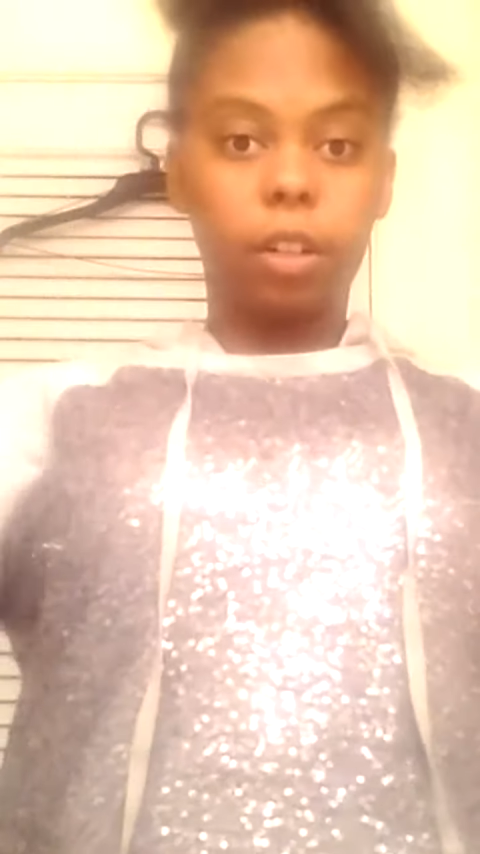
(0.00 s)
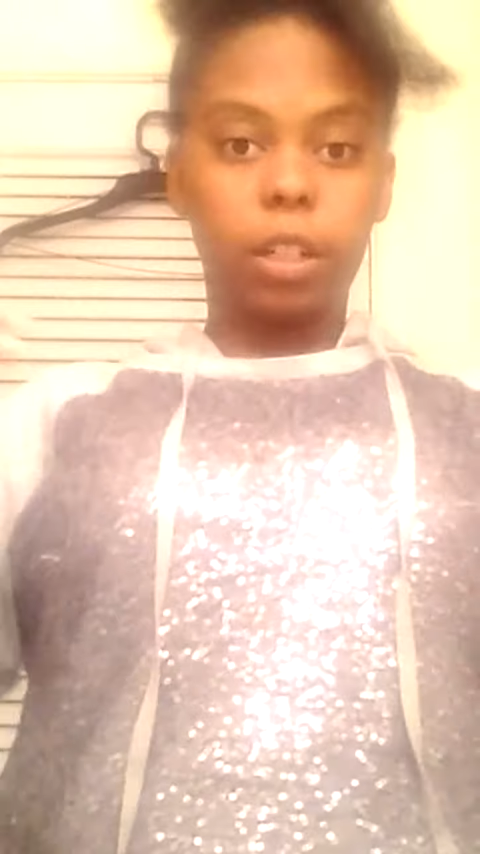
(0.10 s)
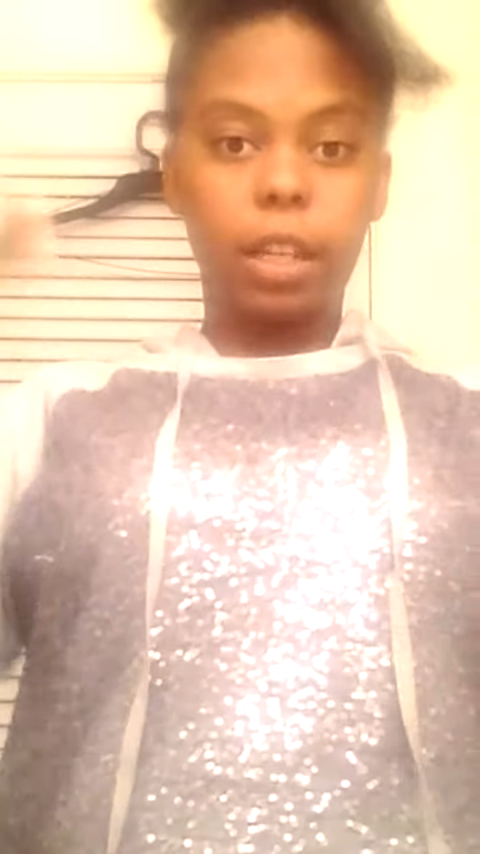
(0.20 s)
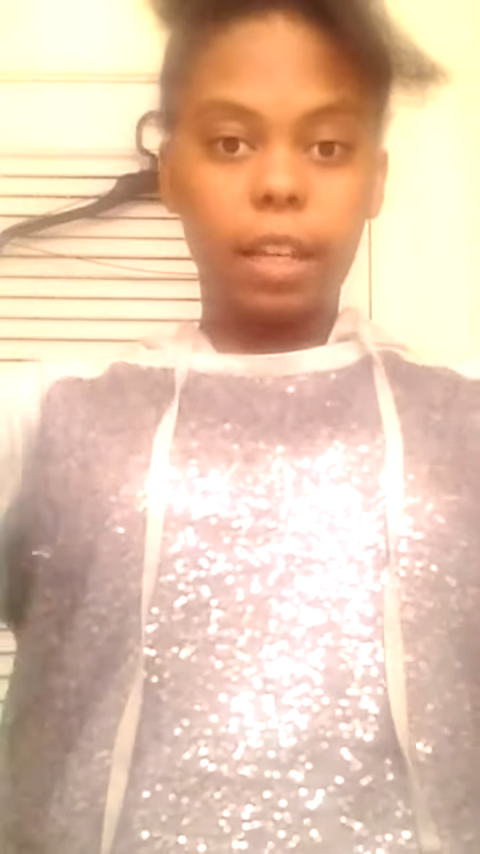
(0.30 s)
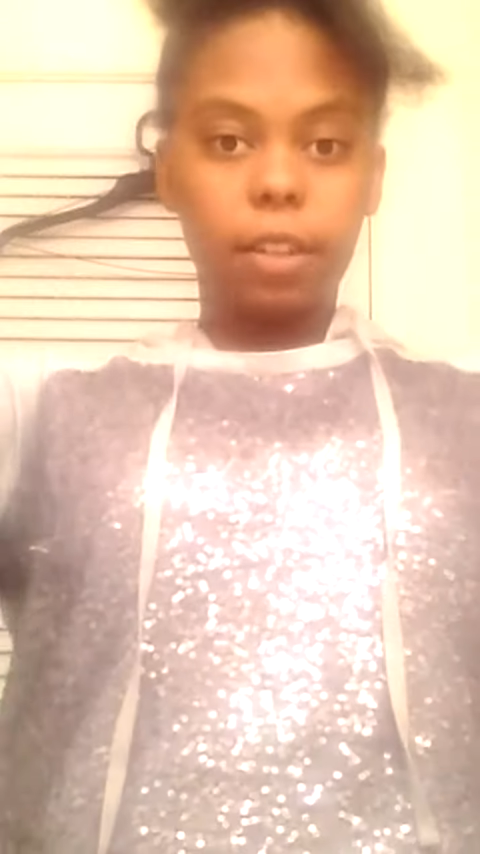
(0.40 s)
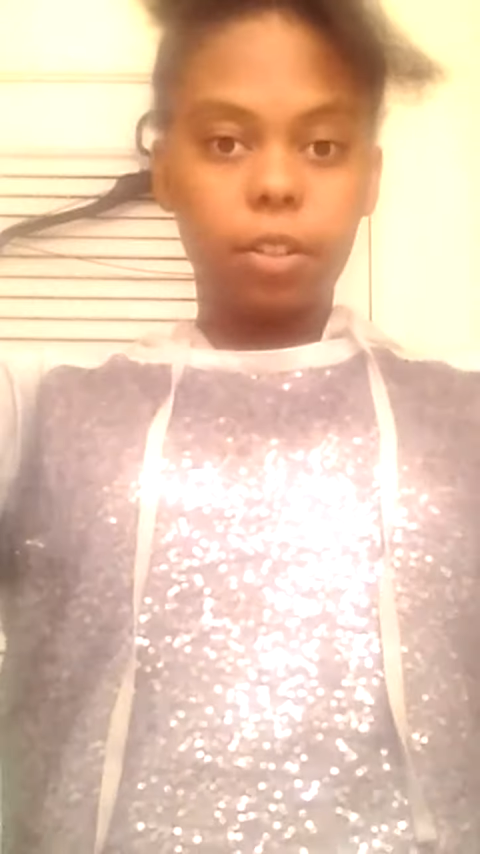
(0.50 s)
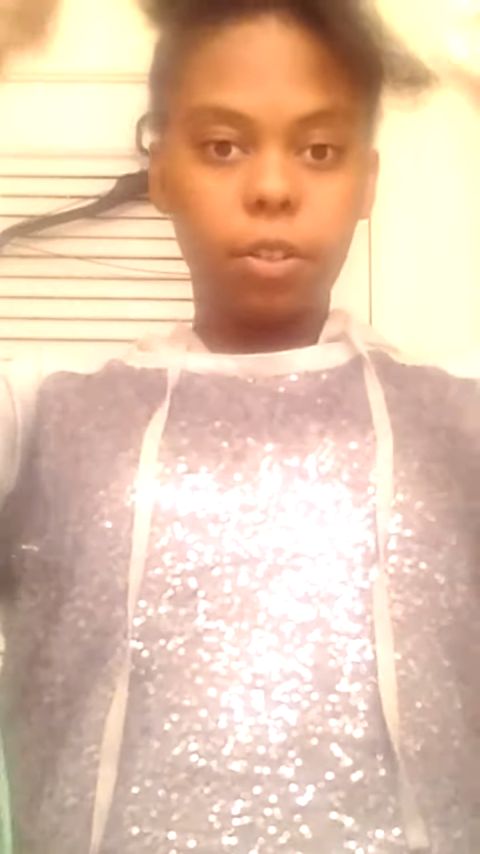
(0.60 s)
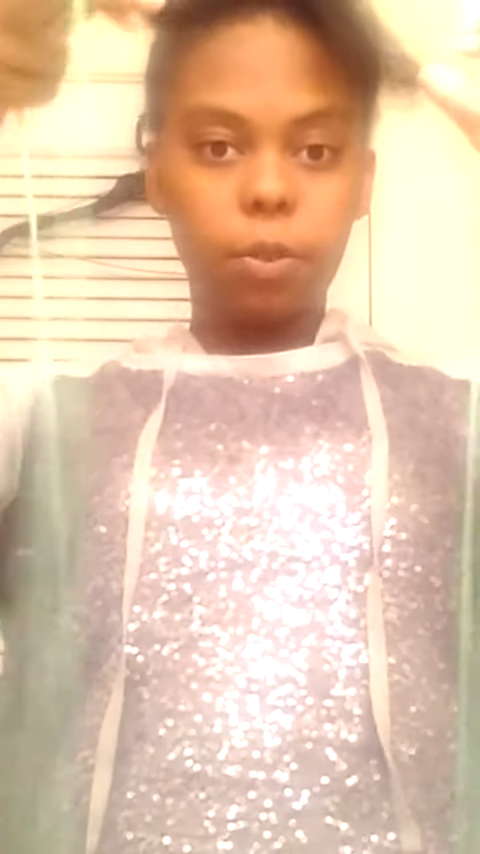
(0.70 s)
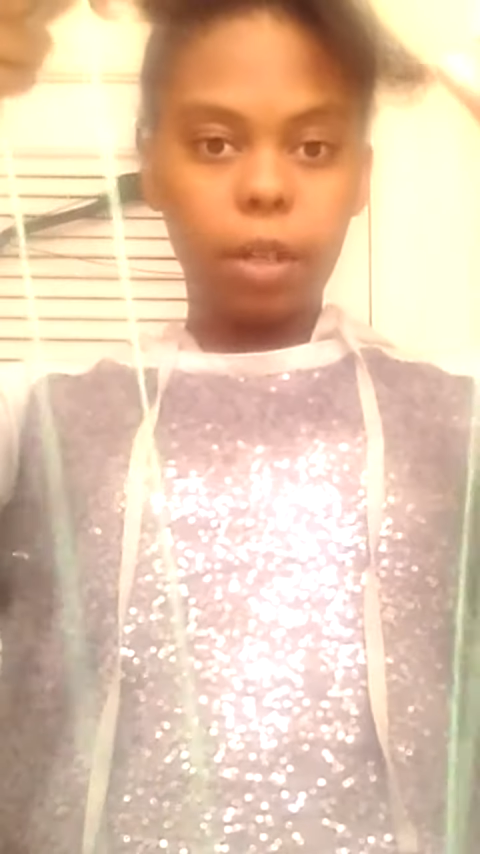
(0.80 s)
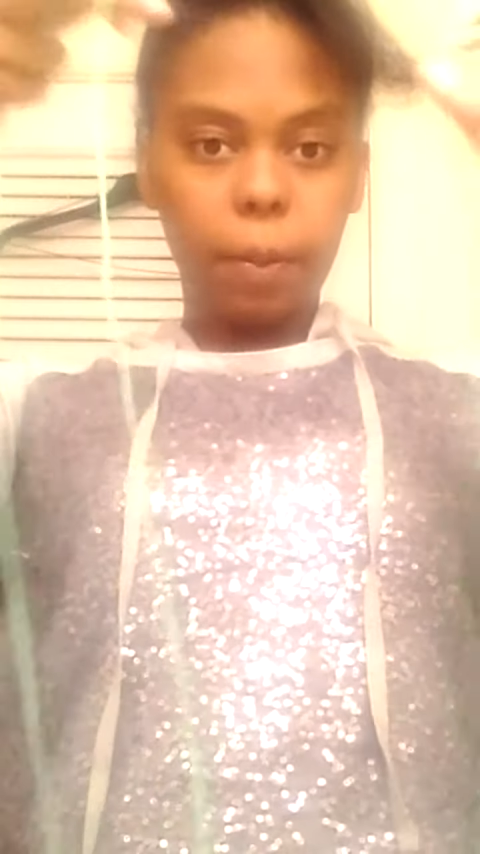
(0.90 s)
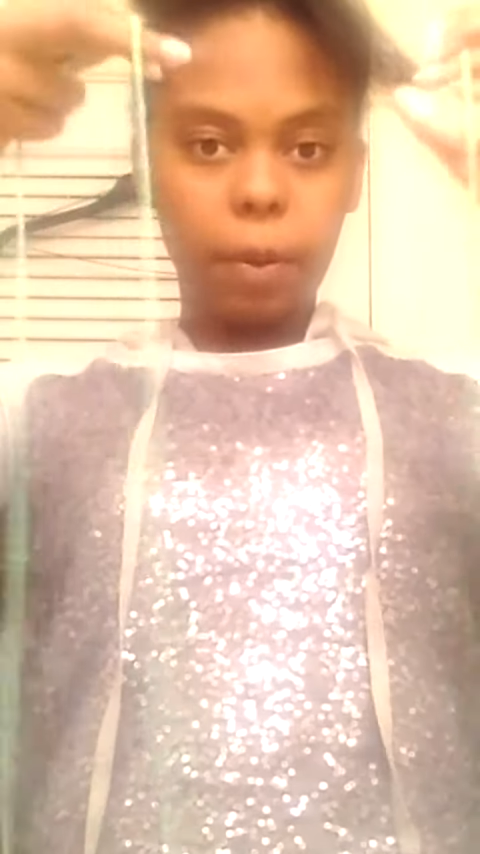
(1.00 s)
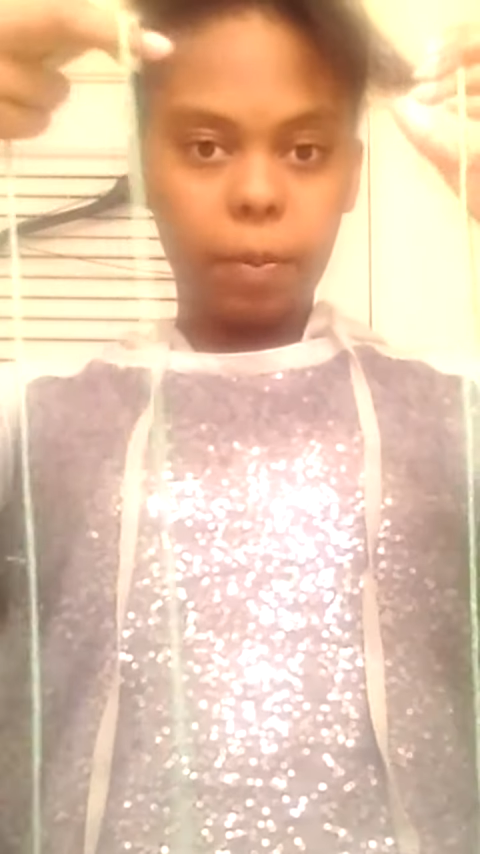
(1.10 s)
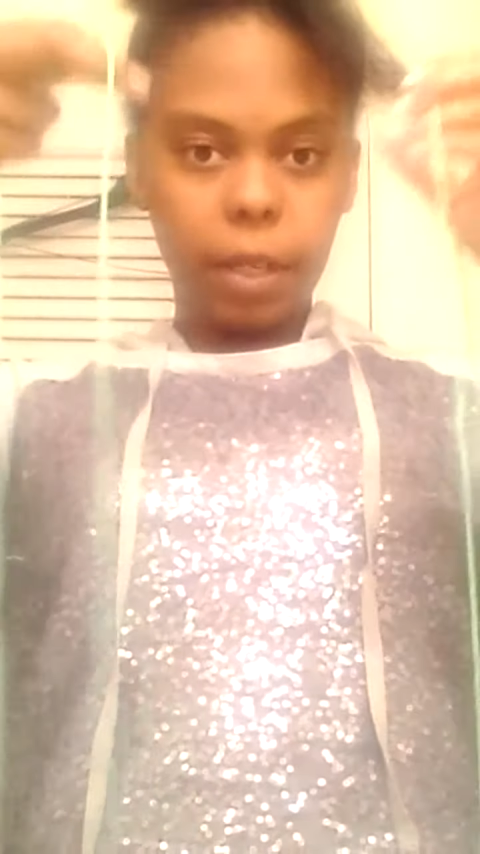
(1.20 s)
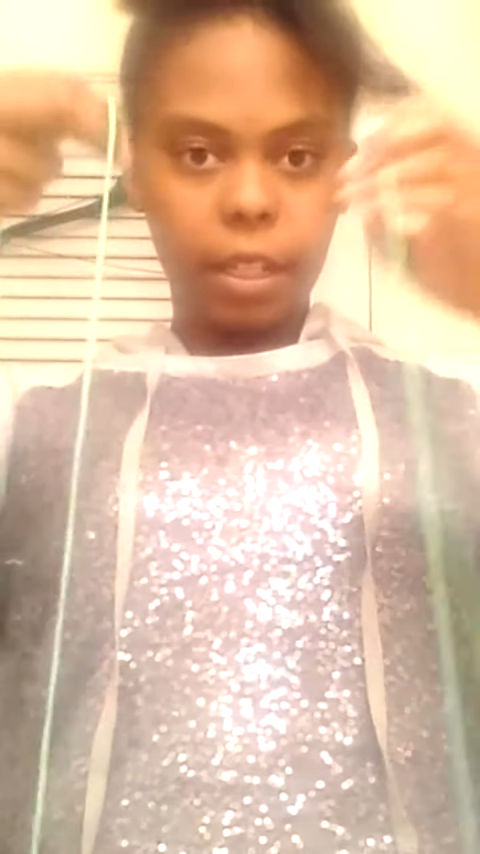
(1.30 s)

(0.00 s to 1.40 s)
you're going to take the two separate